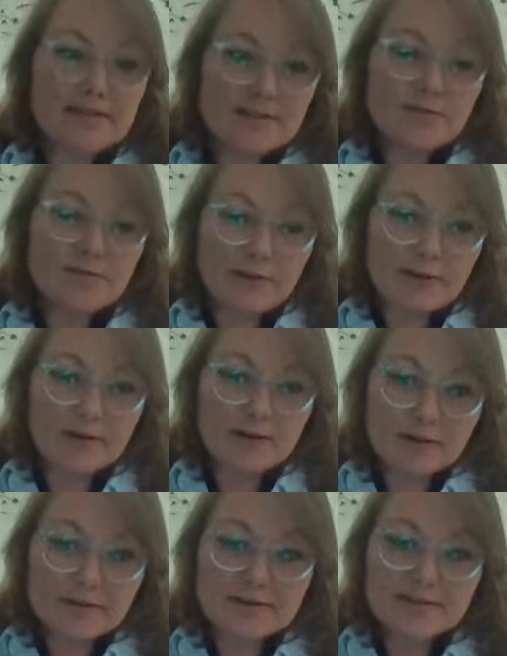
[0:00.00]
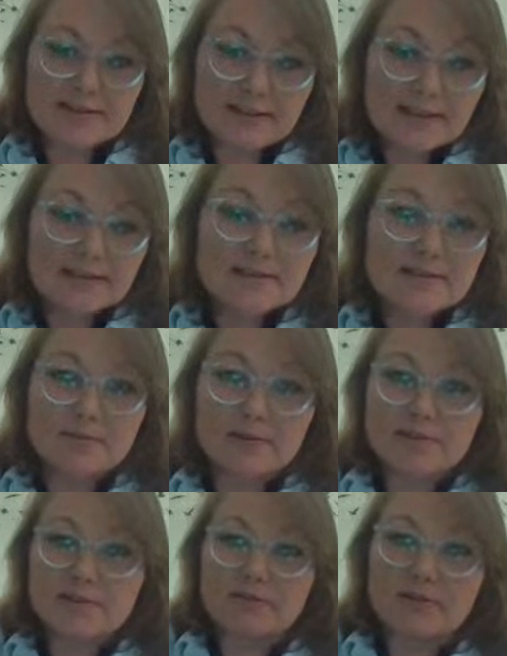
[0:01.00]
And this is very closely linked to
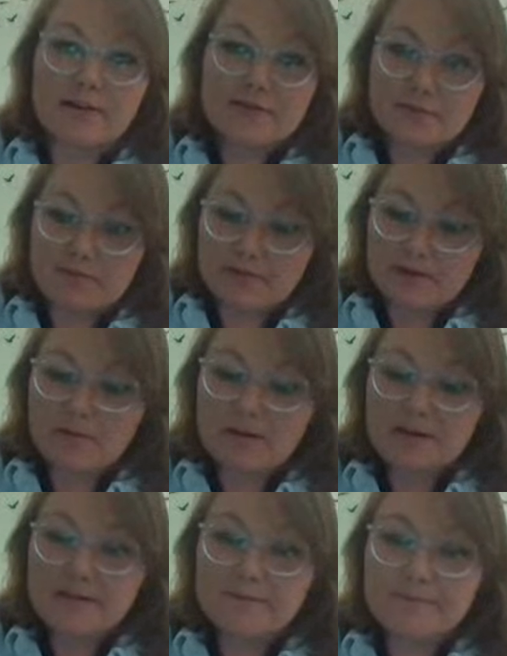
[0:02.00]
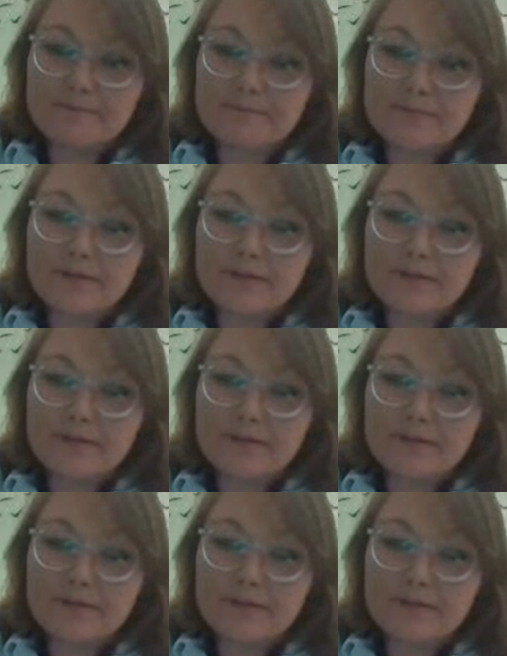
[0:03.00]
what giraffes would require.